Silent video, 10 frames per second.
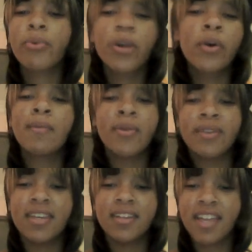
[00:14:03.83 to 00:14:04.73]
pro
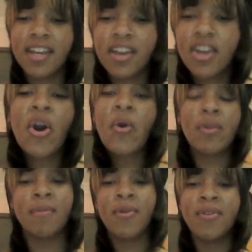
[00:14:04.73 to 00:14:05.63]
Emoki. Like, go
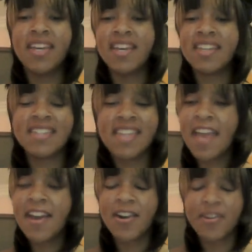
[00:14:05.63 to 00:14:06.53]
Emoki, because
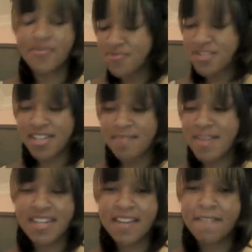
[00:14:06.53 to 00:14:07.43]
they are really
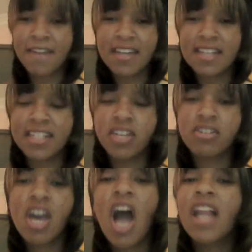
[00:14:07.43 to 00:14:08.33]
making fantastic
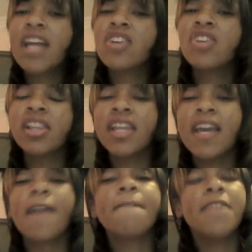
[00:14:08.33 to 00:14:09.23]
ears. I'll actually
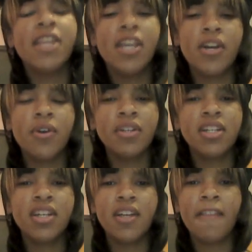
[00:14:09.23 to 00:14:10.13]
link a video
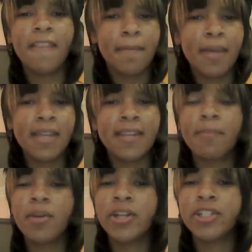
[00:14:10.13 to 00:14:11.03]
that they made and
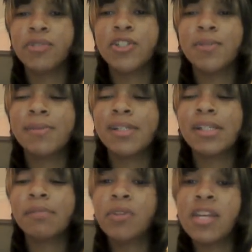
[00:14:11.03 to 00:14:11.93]
they put on YouTube
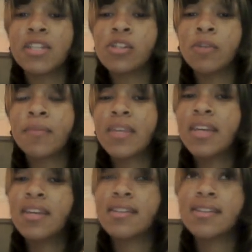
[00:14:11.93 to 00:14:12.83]
2 days ago,
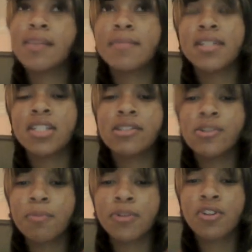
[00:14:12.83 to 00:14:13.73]
because I'm a
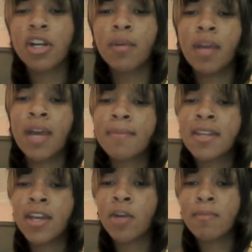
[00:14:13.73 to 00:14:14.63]
super stalker when it comes
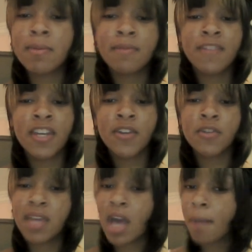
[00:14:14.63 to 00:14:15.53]
to Necomimi
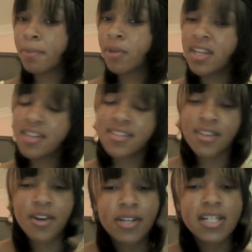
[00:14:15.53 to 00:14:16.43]
videos being uploaded. So